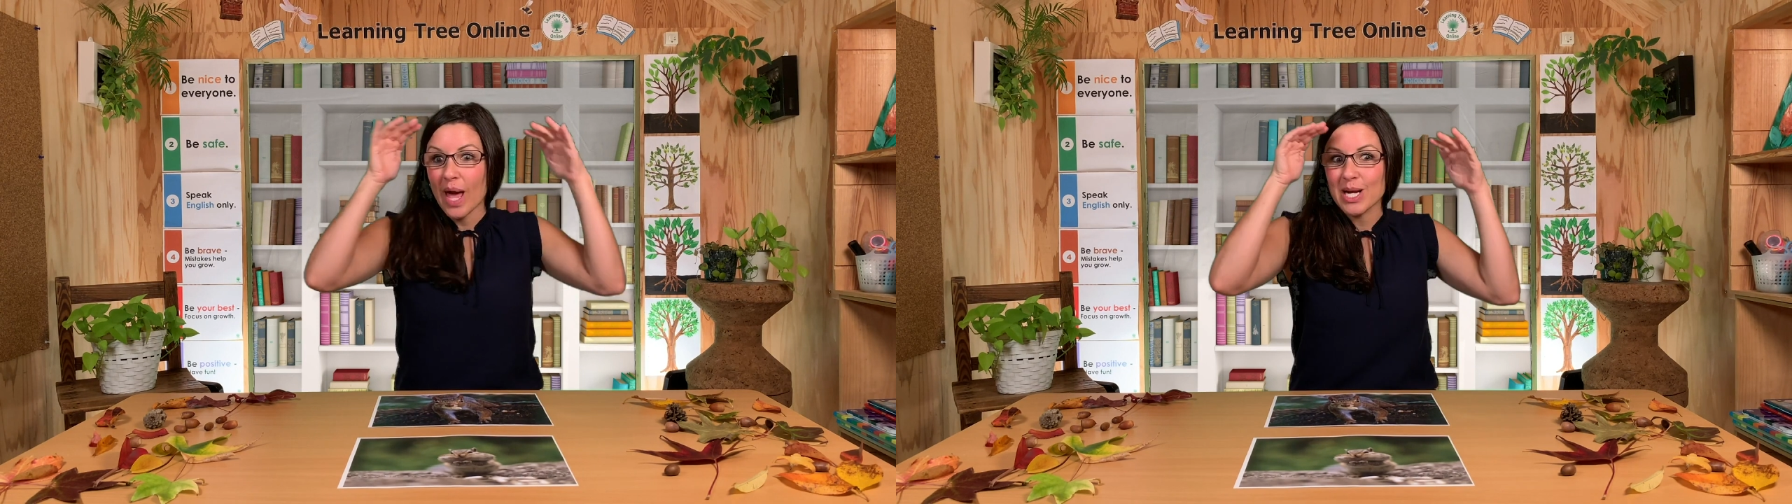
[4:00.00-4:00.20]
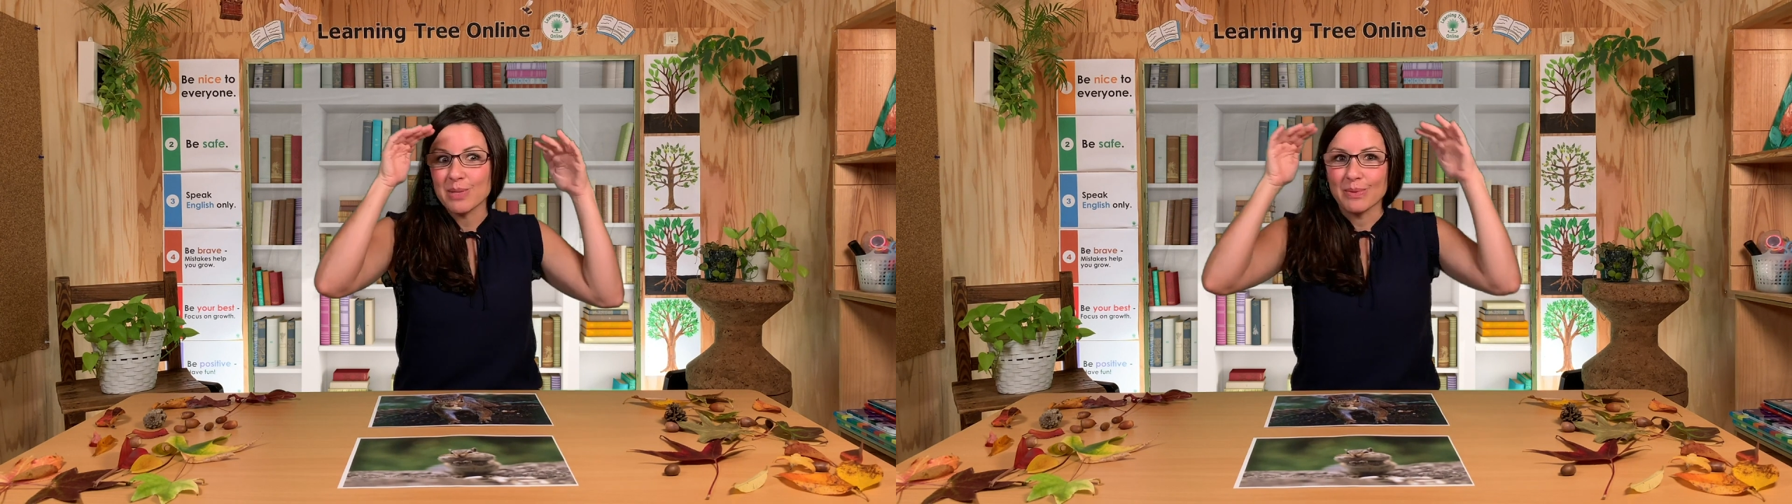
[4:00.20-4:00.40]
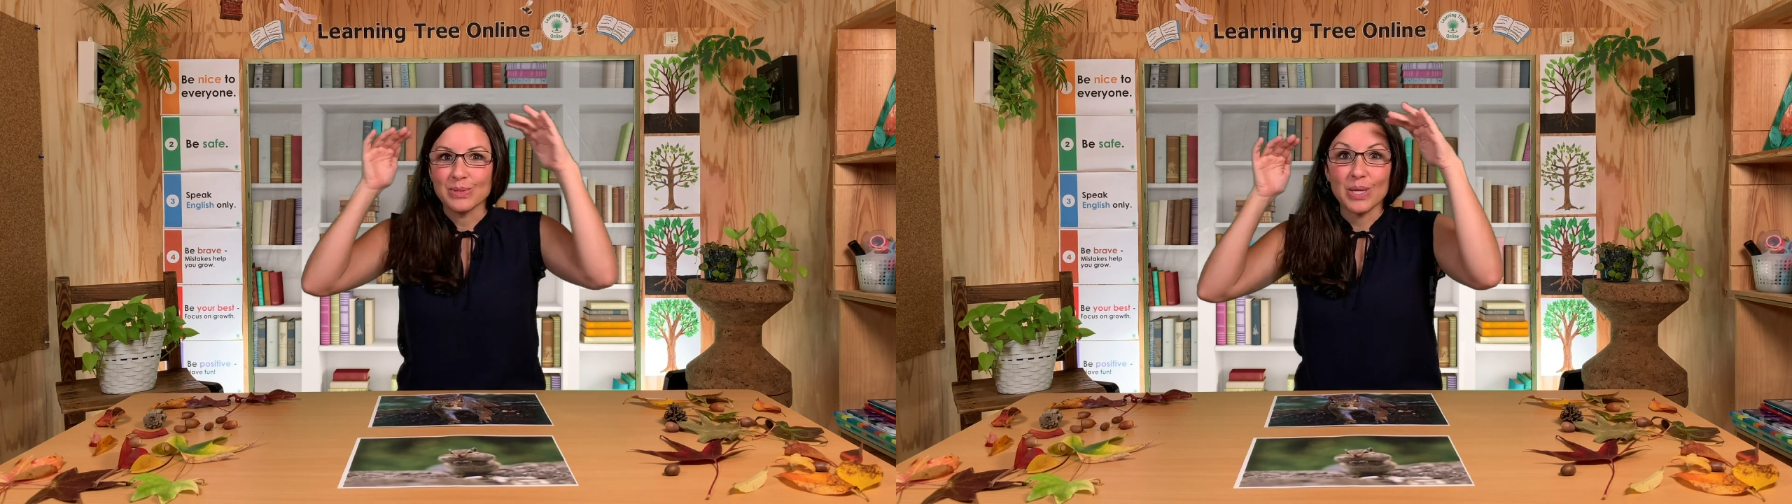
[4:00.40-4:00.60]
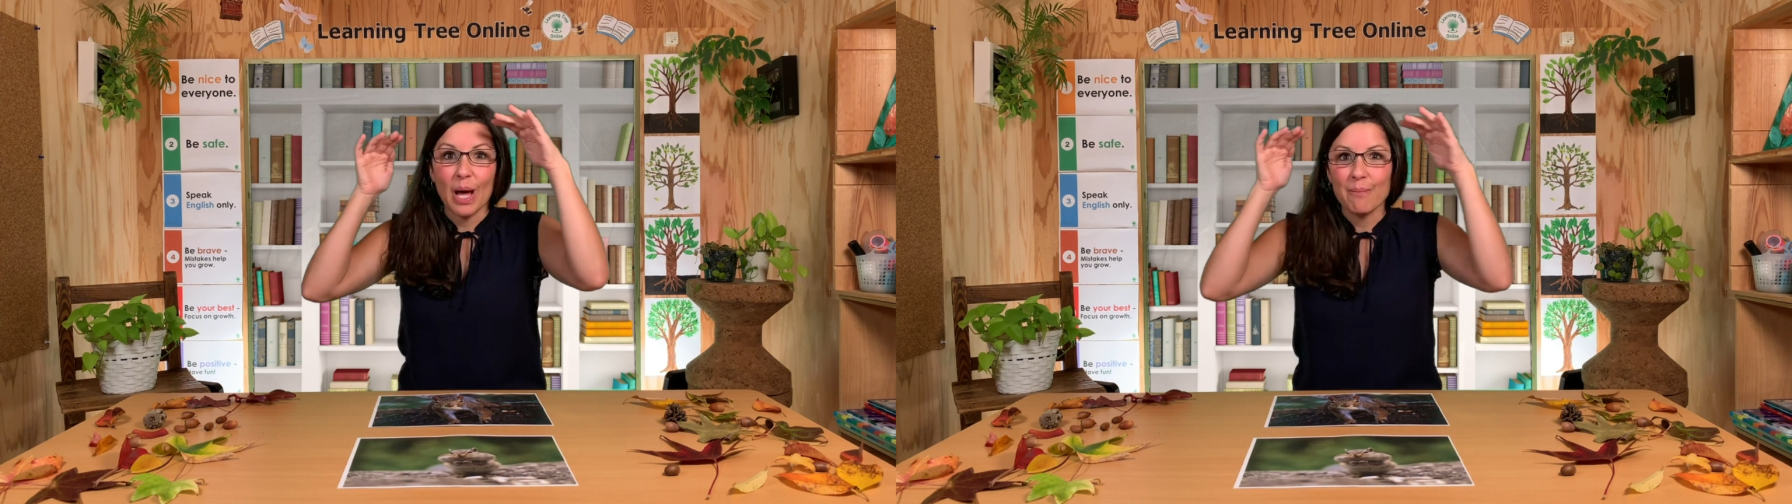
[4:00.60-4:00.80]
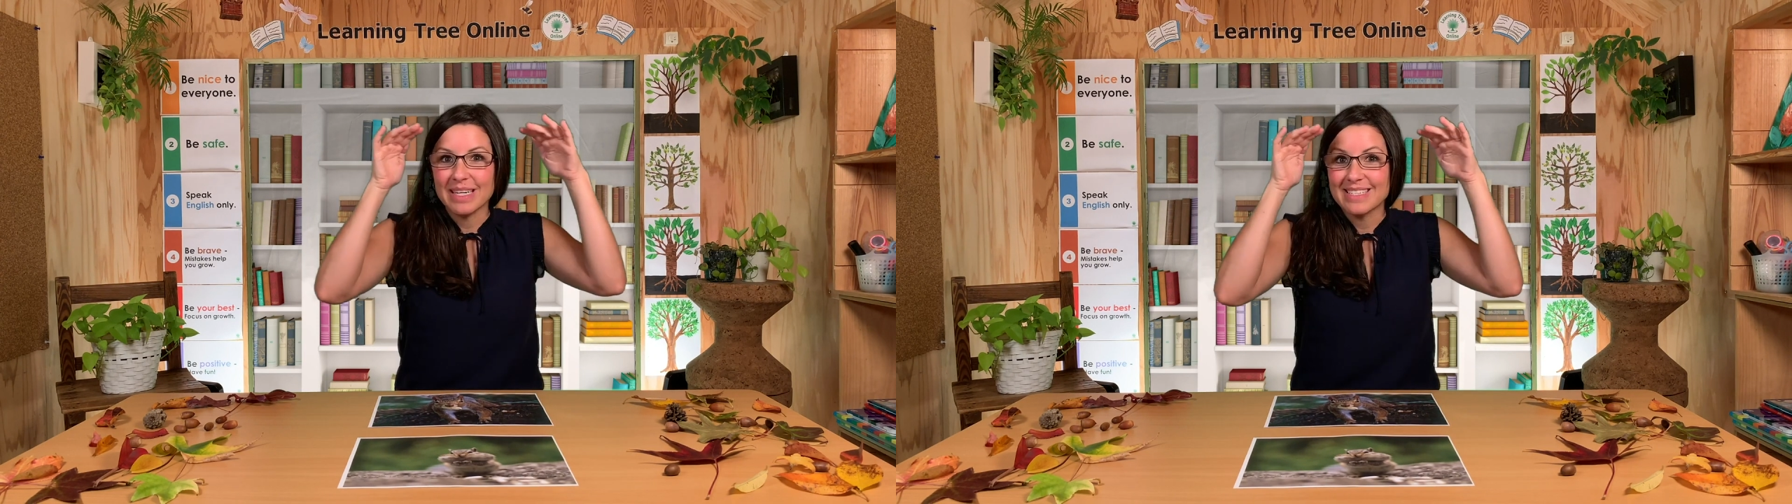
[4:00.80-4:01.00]
animals are
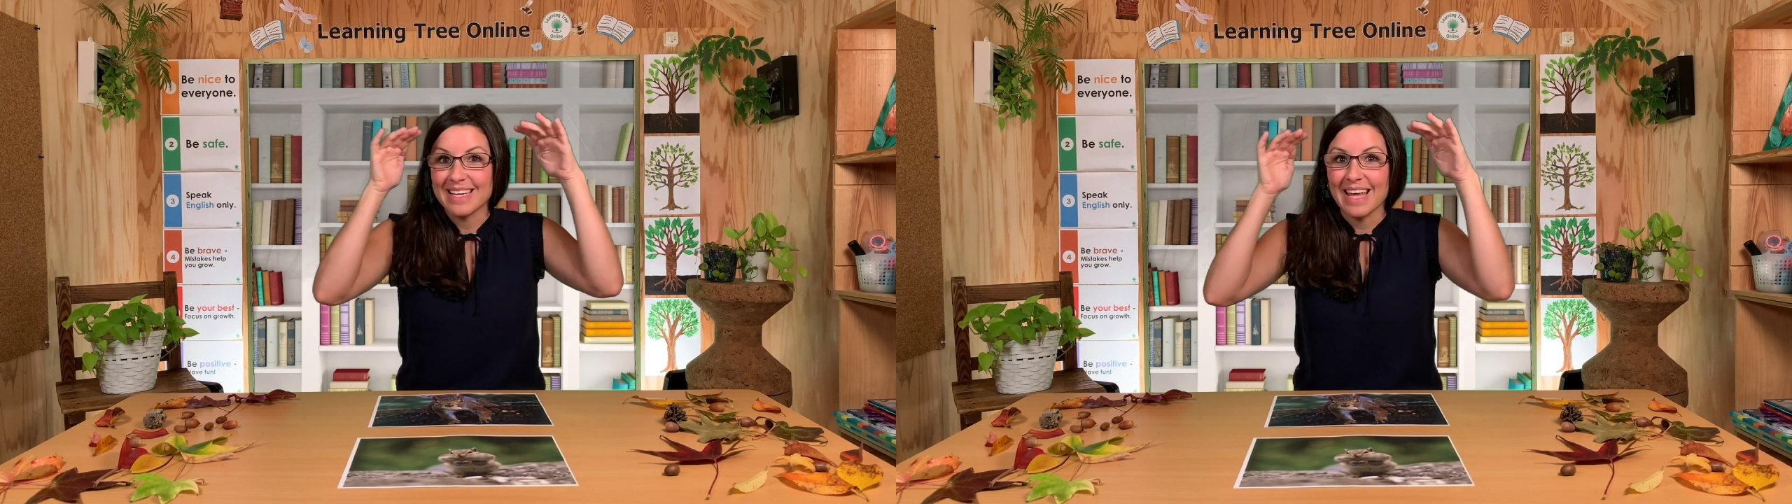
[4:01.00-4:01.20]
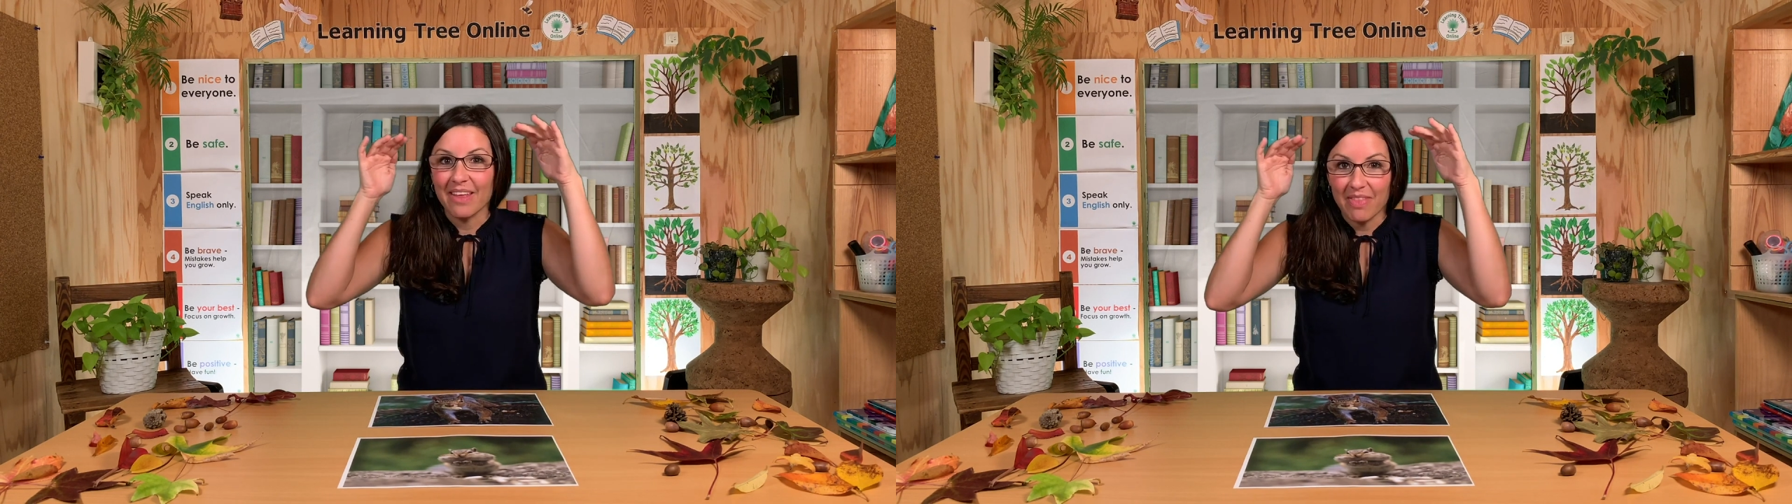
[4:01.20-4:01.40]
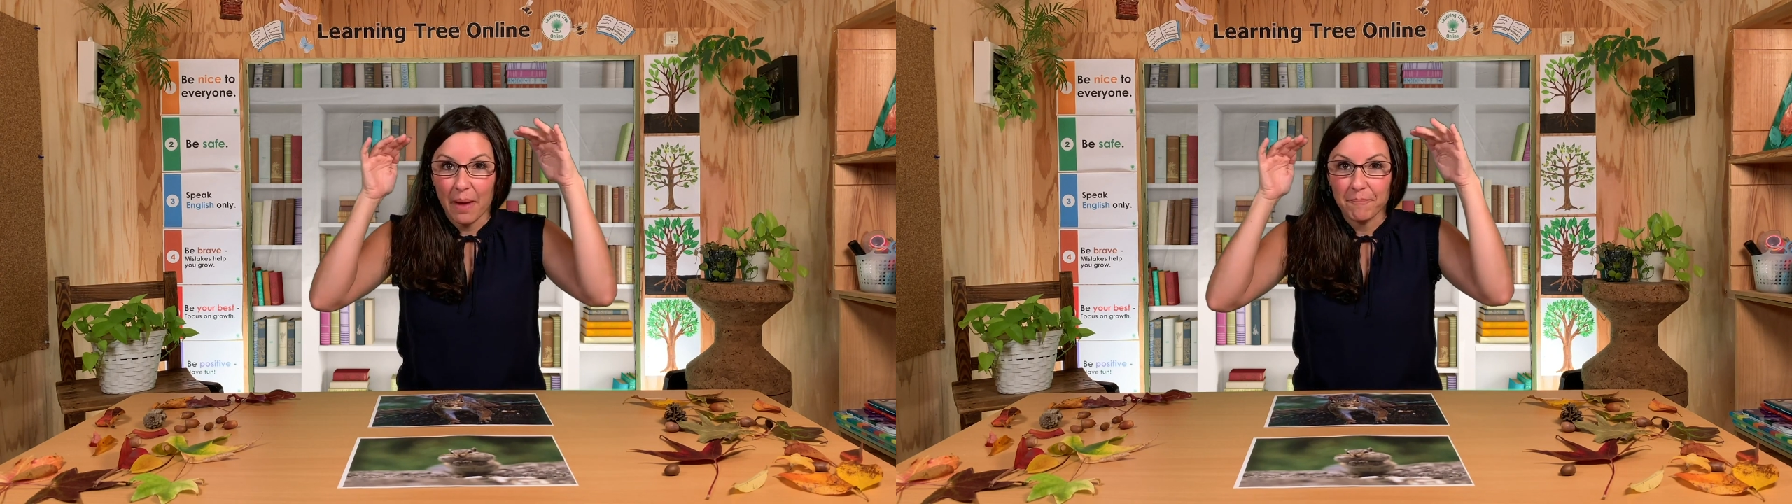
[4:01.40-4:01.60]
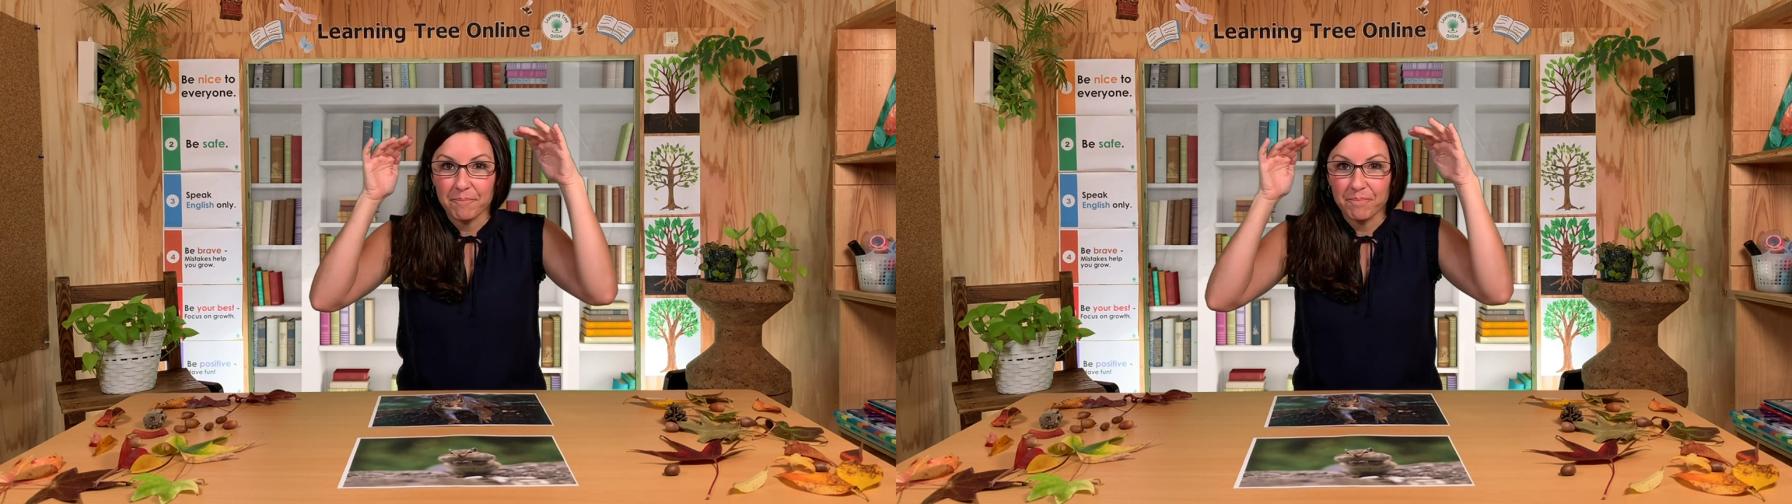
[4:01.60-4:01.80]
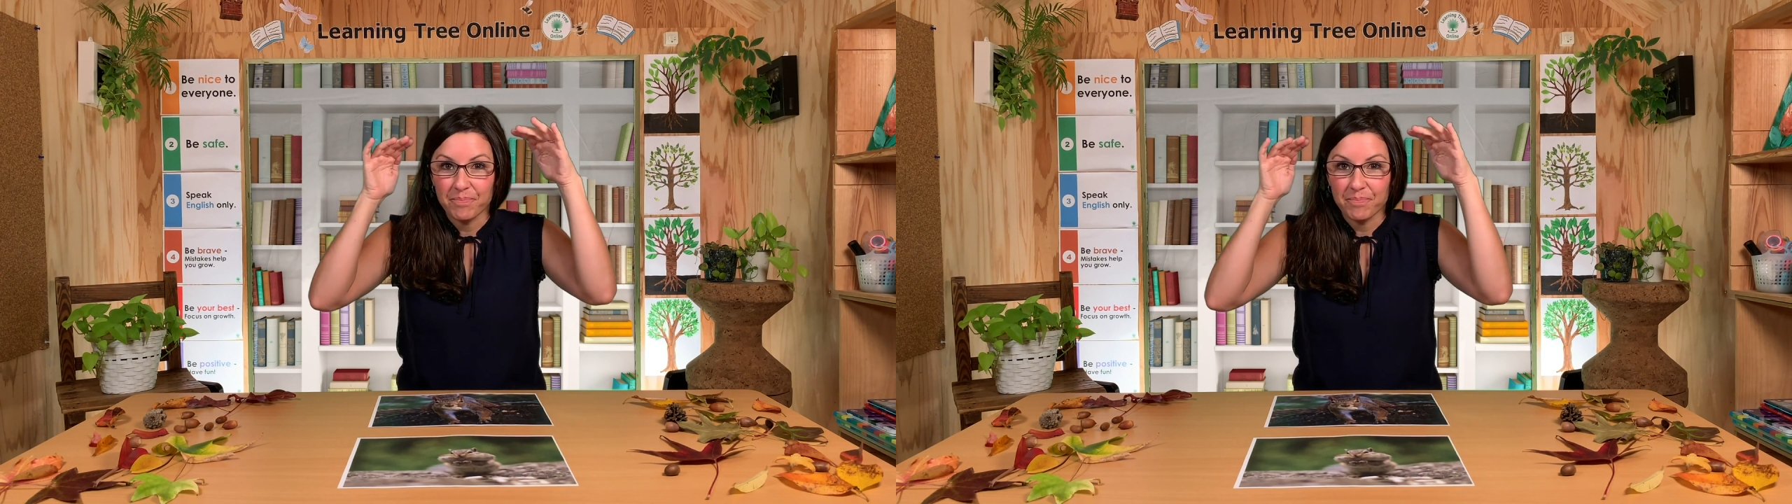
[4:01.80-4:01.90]
coming to get them,